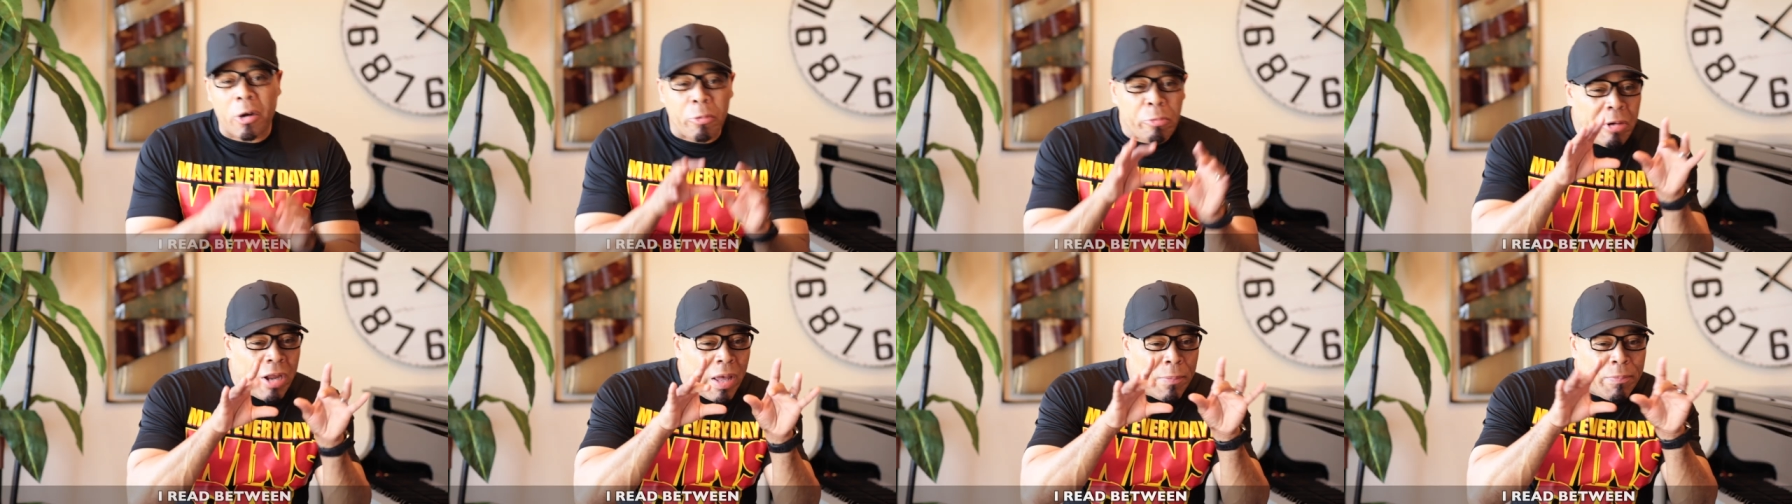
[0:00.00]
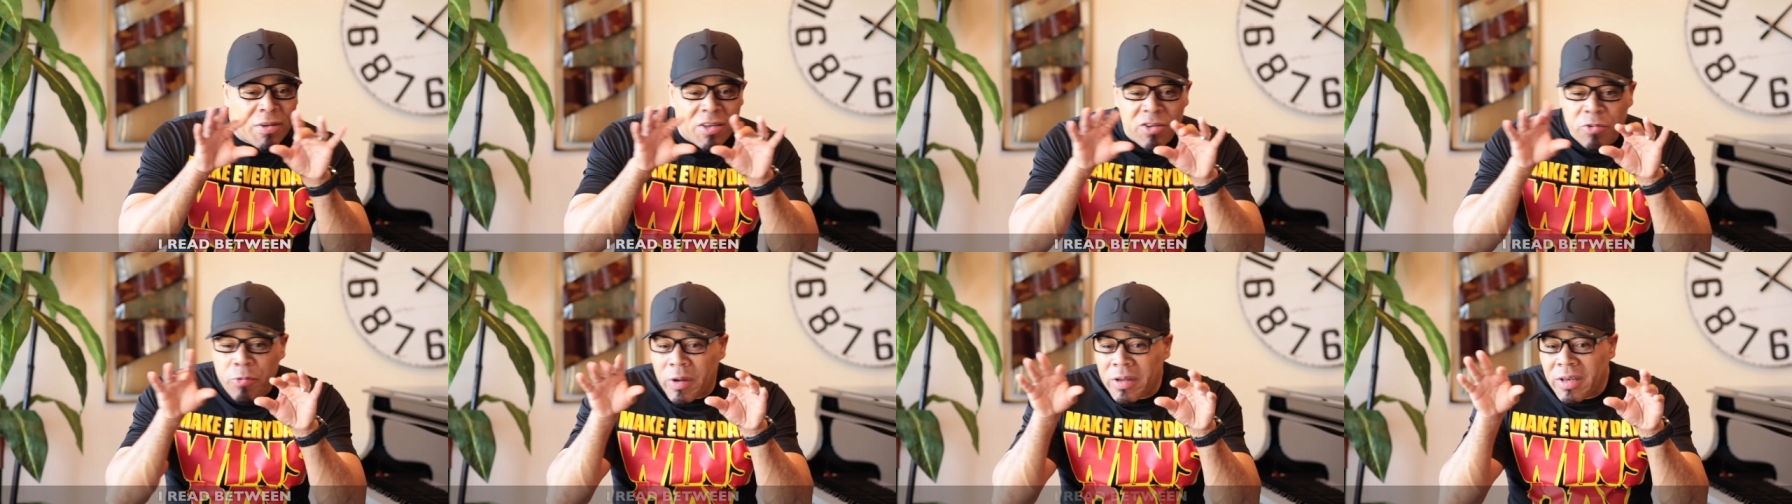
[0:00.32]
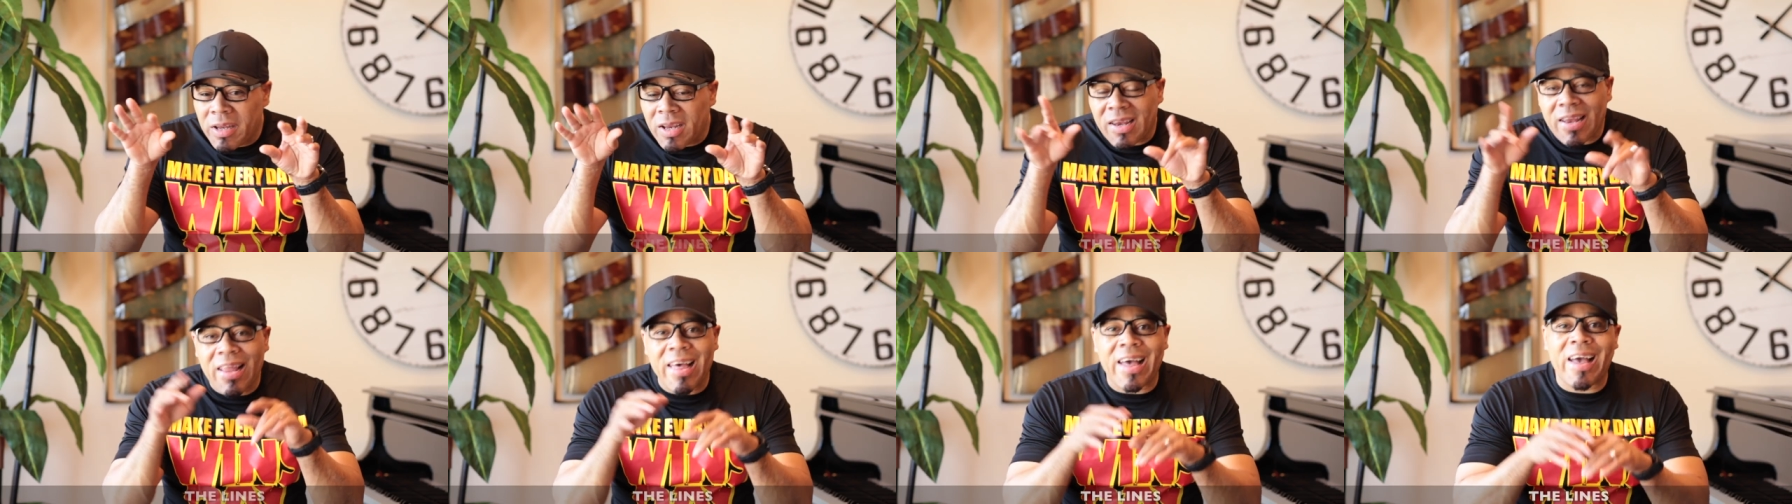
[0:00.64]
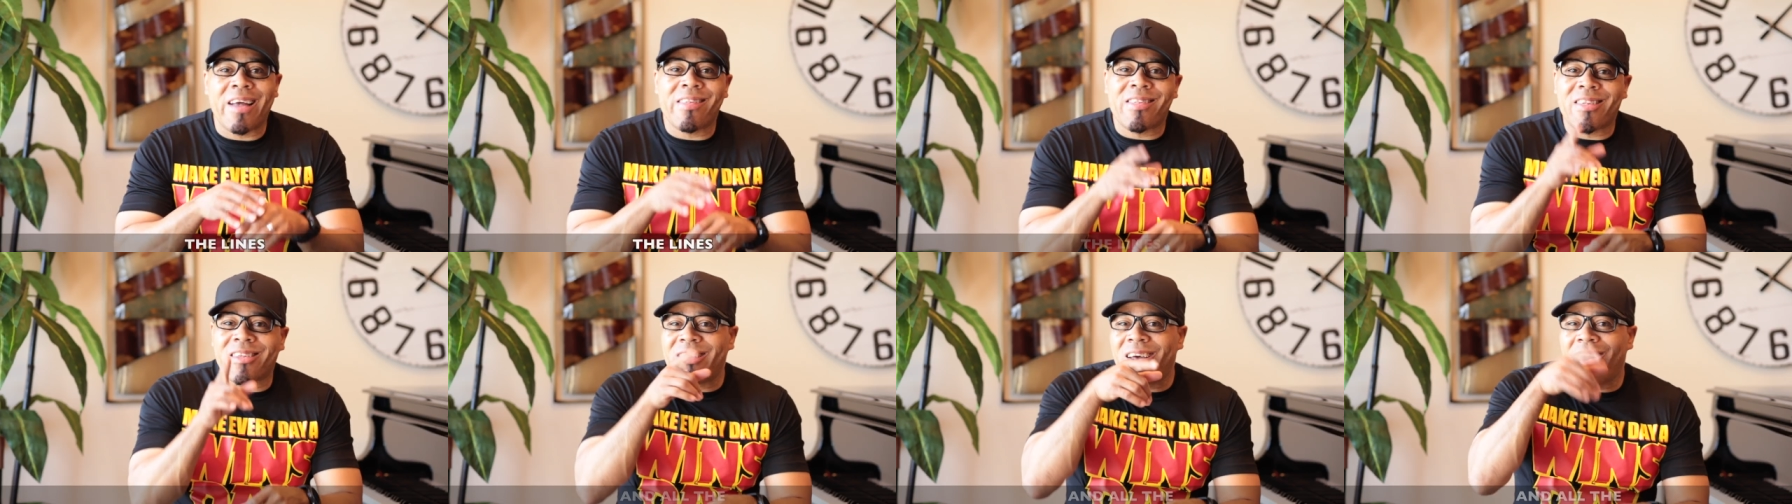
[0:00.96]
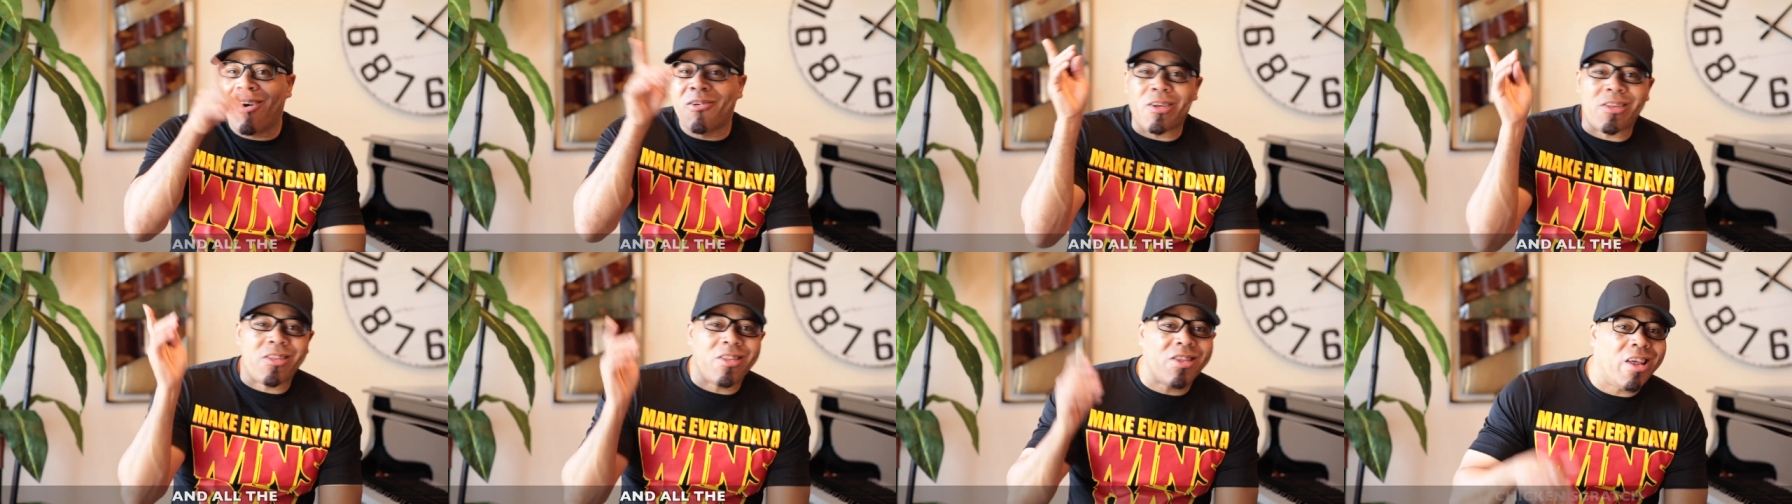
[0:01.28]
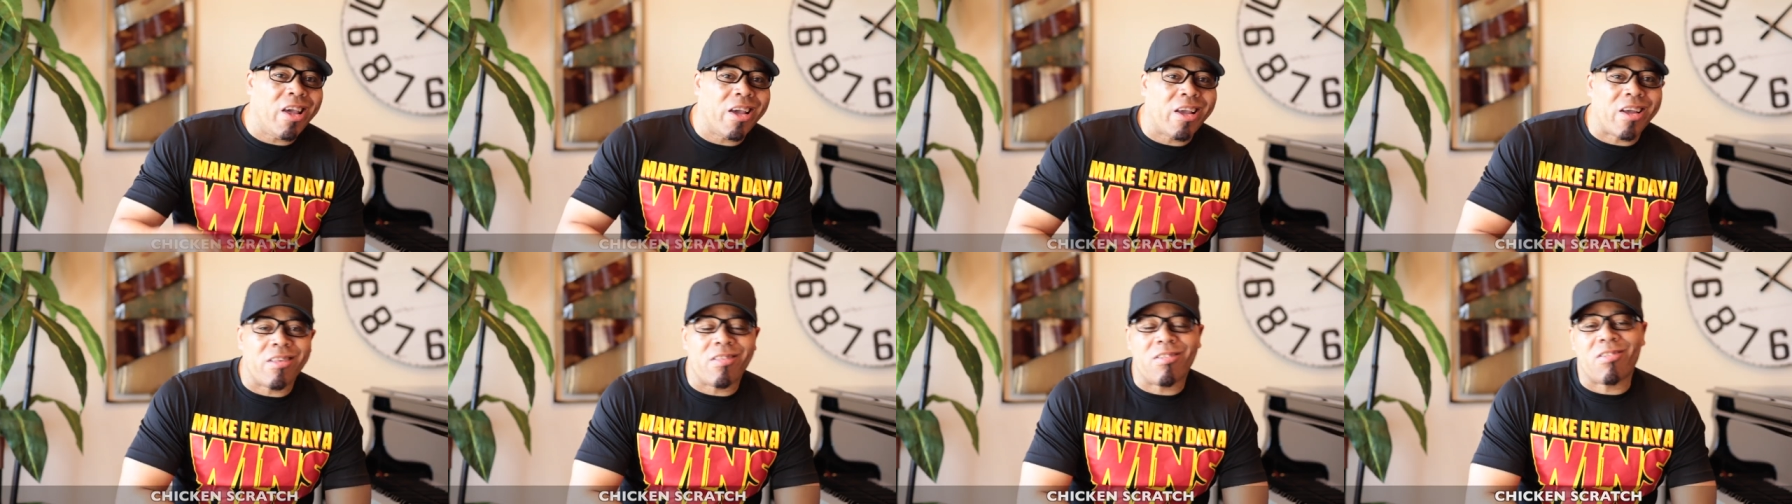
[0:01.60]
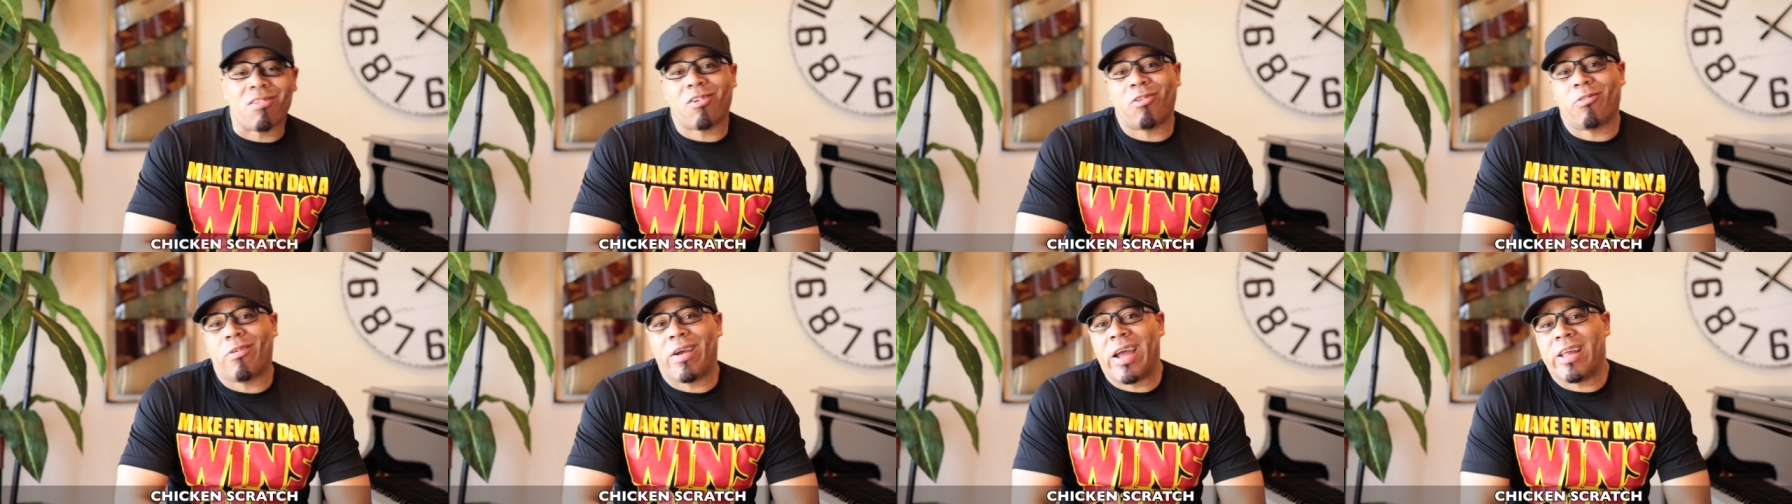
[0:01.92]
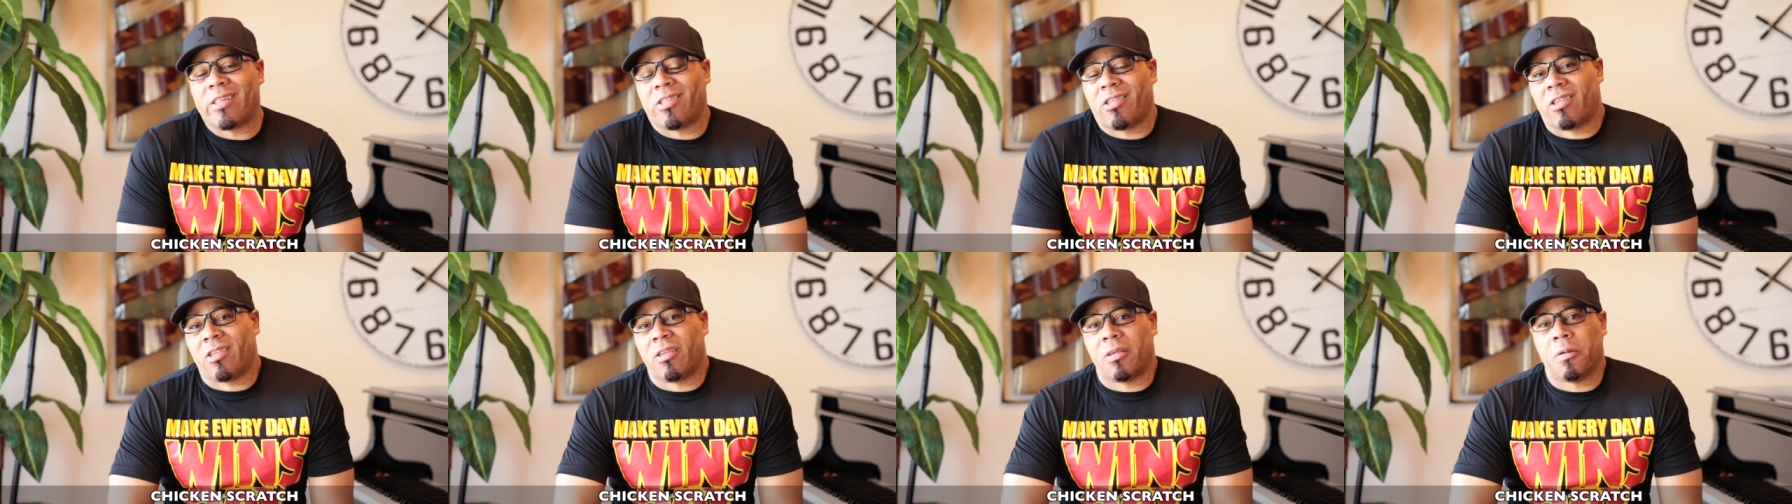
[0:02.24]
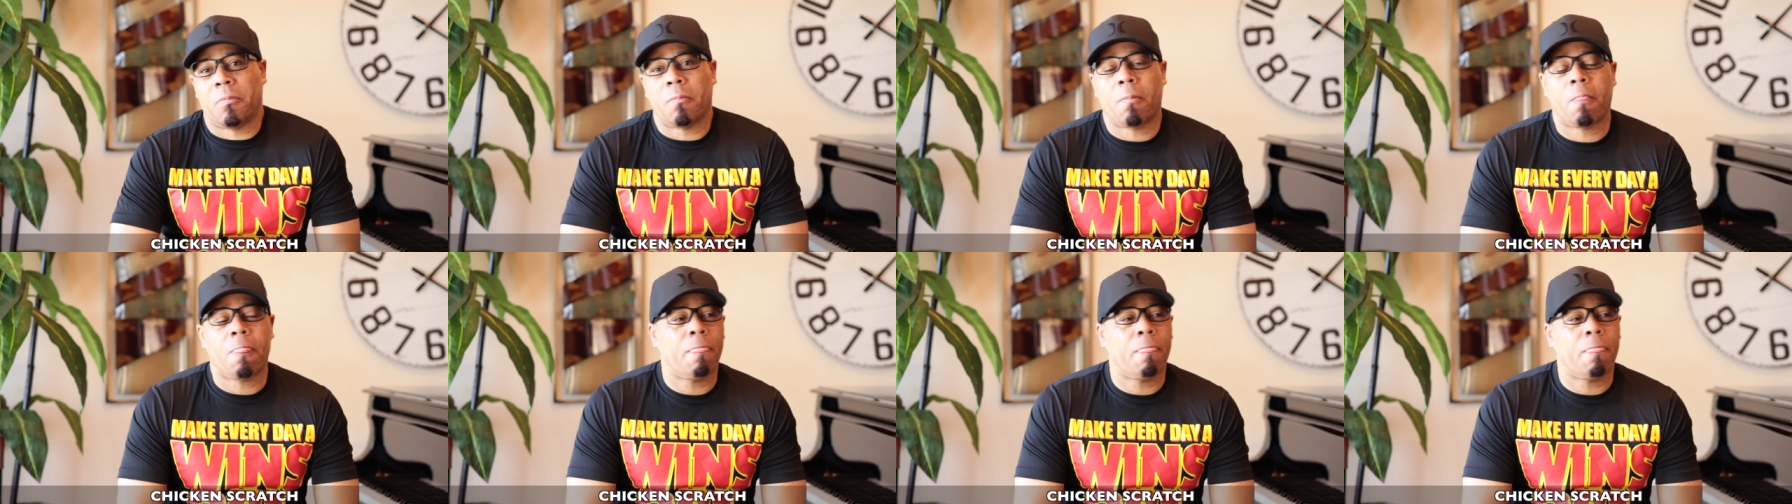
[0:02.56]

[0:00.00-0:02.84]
I read between the lines and all the chicken scratch.